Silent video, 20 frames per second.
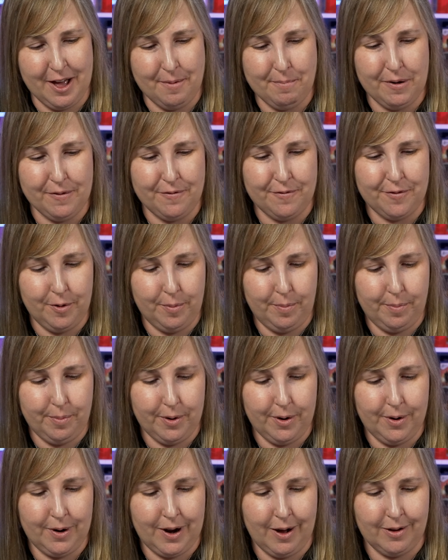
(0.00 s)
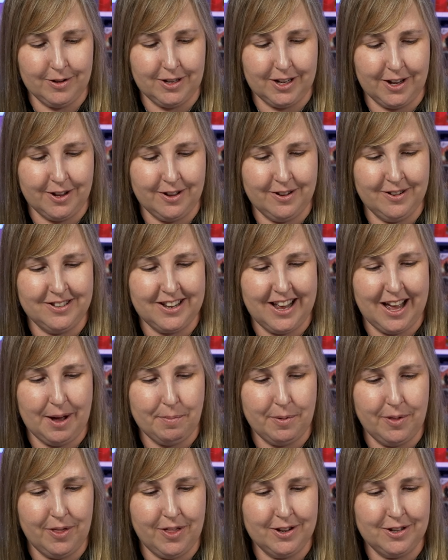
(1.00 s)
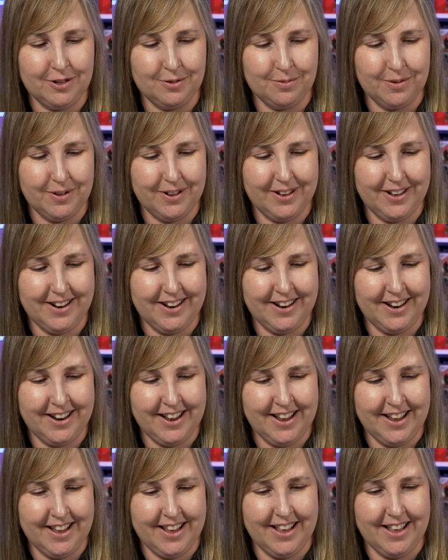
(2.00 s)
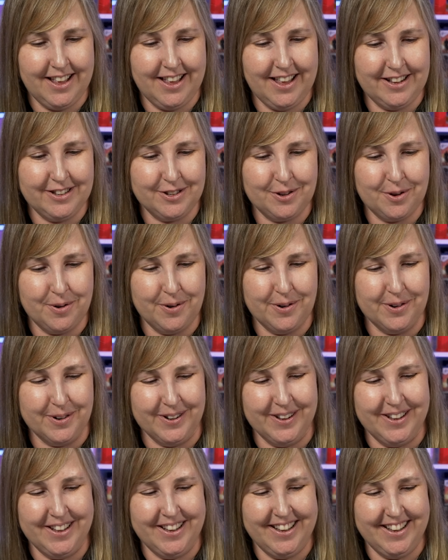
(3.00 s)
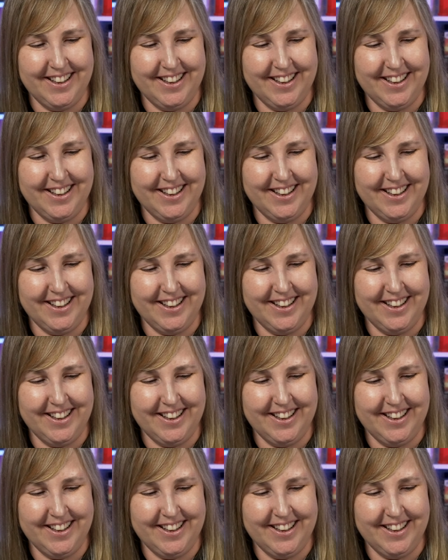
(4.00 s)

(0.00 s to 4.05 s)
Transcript: But Fruit Brute, I was like, who's that? But this one is cool.